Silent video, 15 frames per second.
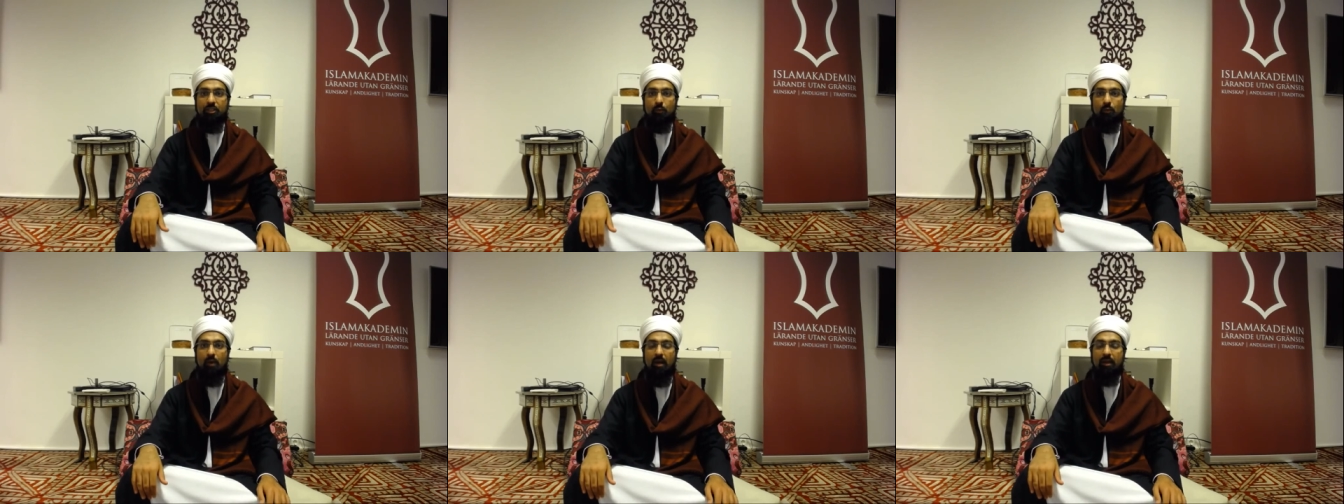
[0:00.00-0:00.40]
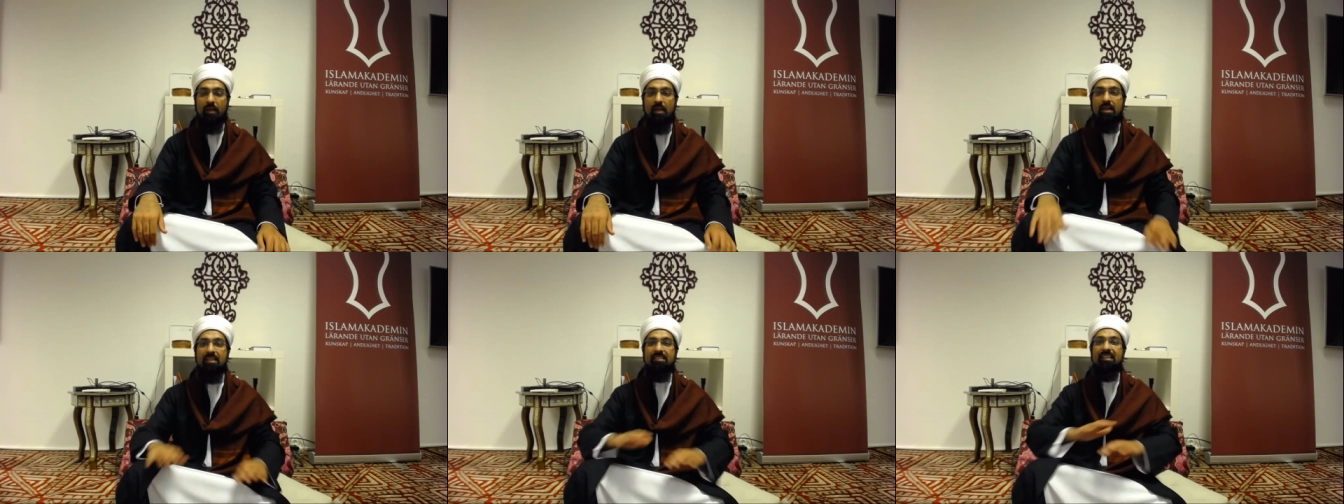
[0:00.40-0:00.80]
work
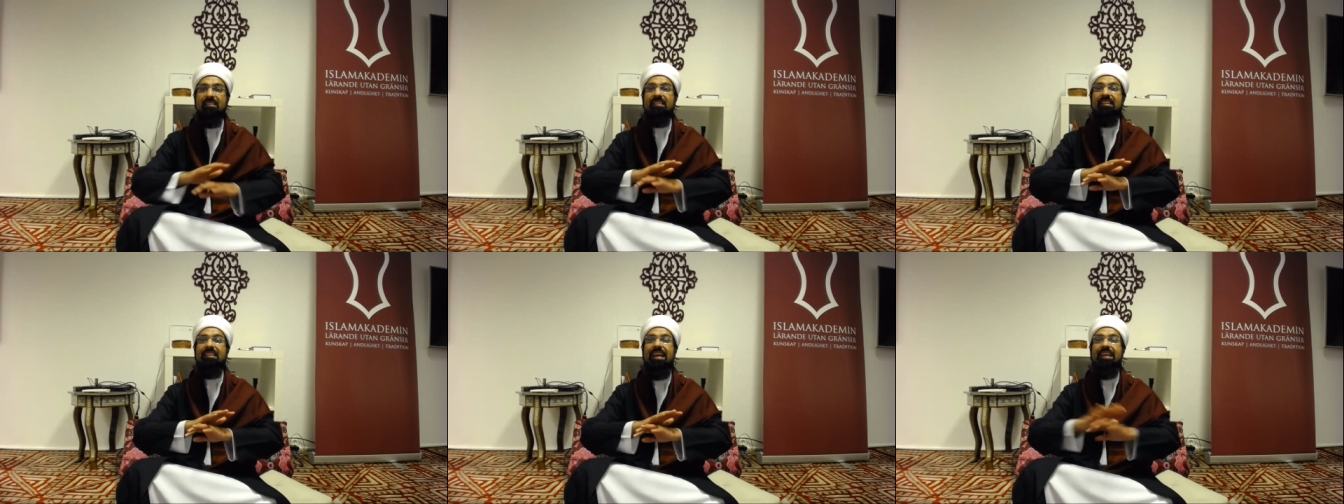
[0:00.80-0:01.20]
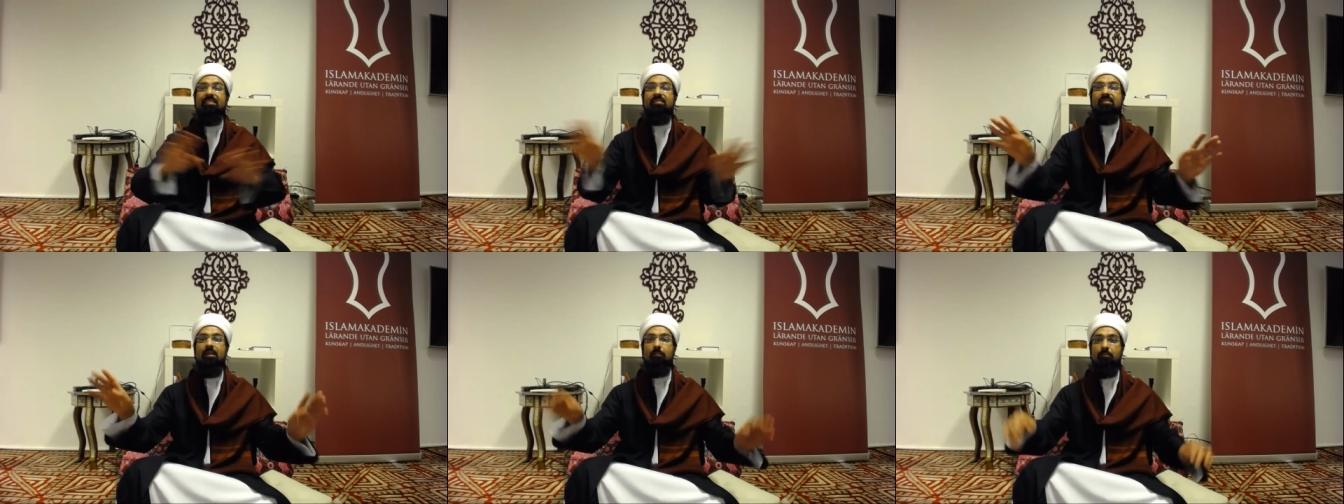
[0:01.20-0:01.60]
till the day it's
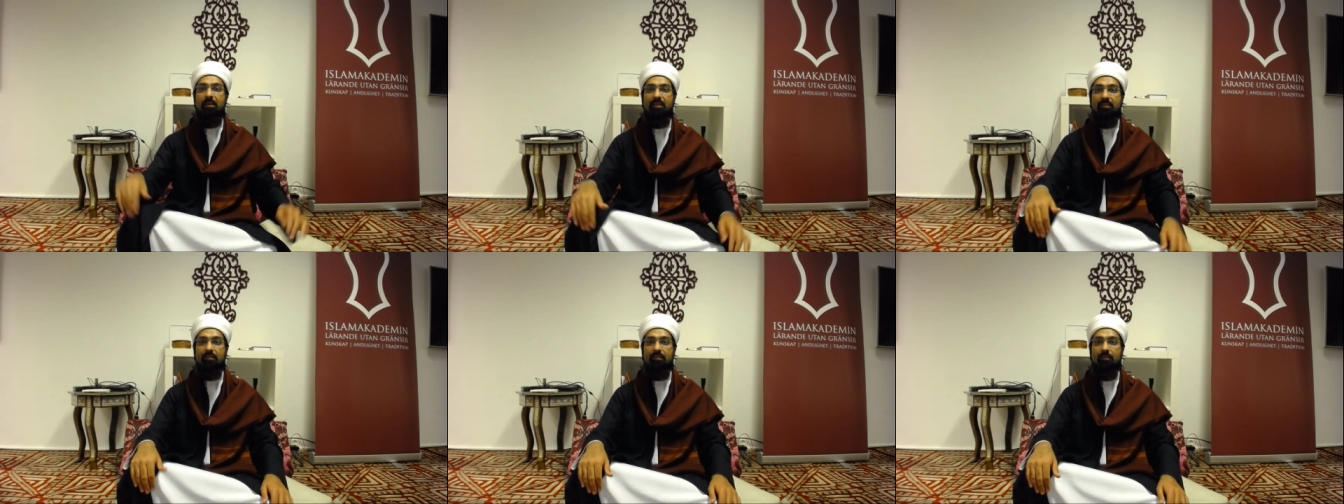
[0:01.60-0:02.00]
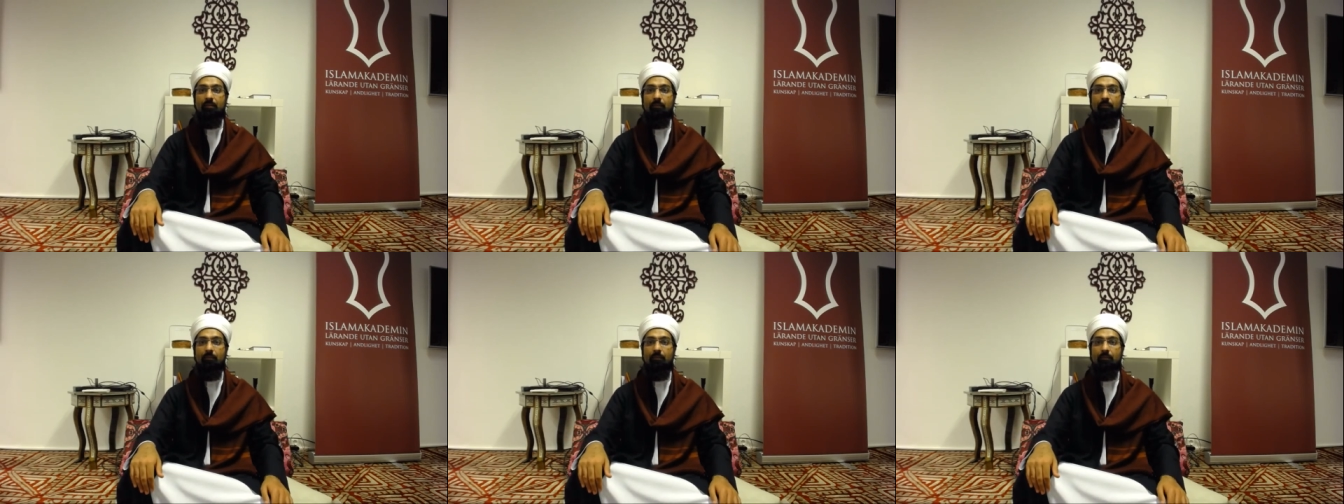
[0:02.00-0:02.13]
complete.